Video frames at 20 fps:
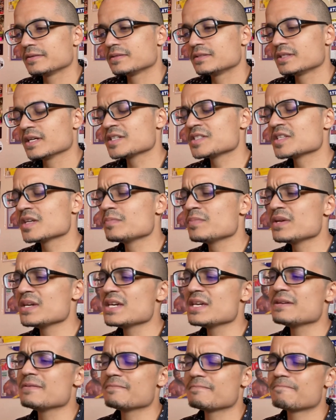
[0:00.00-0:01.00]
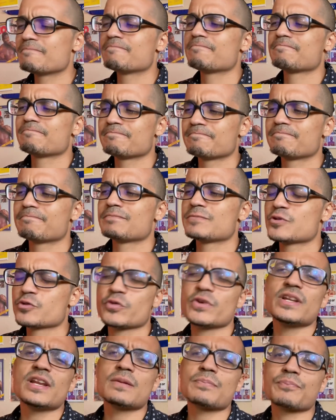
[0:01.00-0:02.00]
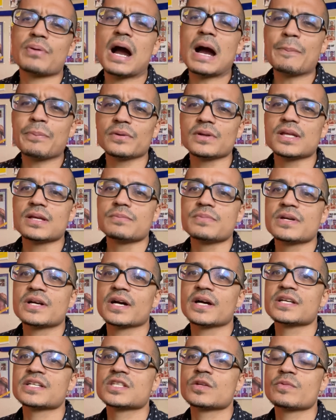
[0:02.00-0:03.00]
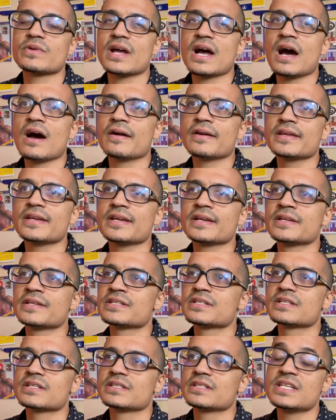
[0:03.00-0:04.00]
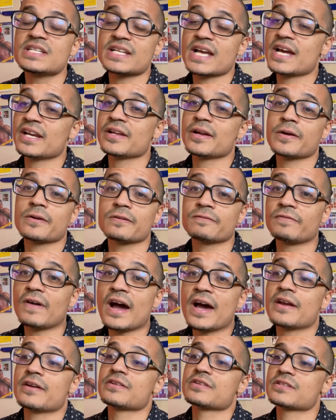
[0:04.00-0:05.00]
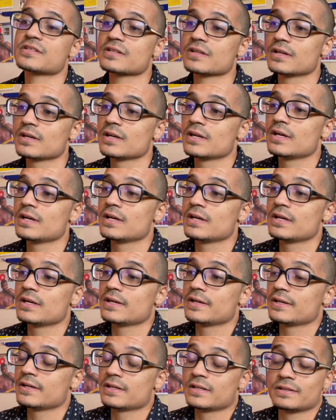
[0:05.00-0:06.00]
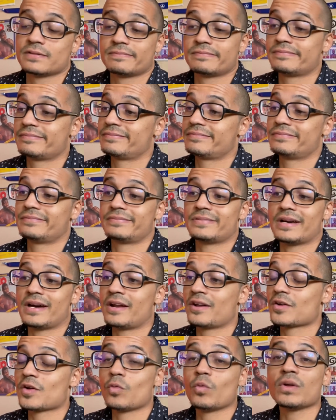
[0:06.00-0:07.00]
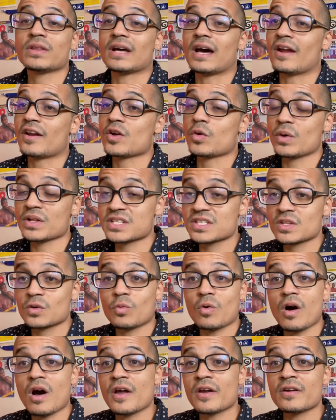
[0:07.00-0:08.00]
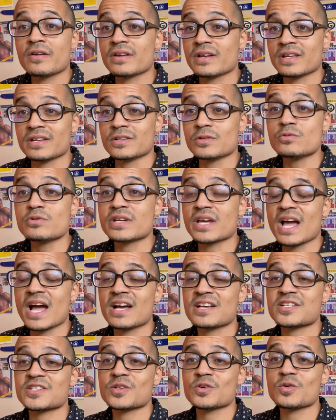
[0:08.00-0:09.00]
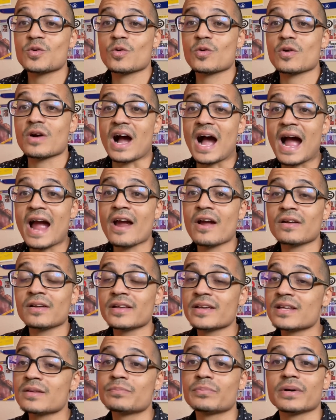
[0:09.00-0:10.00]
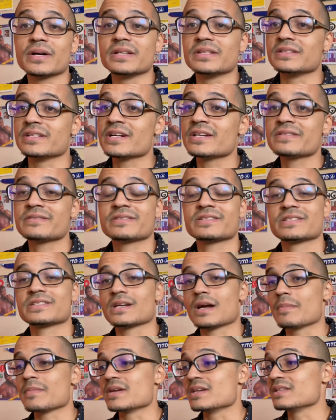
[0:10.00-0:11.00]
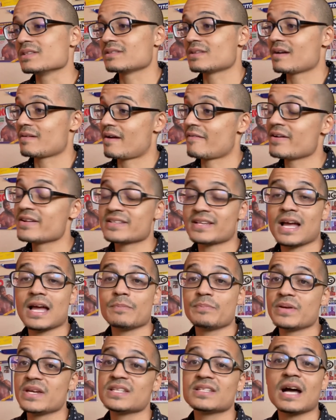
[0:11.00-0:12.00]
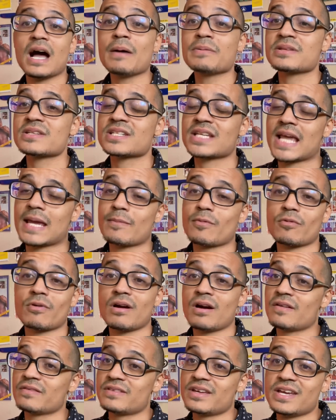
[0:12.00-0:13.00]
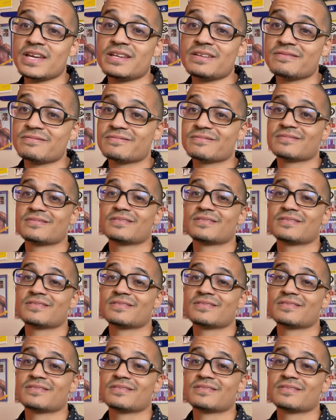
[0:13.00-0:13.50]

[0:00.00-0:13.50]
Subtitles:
Just to be treated properly, because the reality is these Eddie Hearn fighters, I don't know what's in the water in Newcastle or Ireland, but every time Pete Dobson's came around, they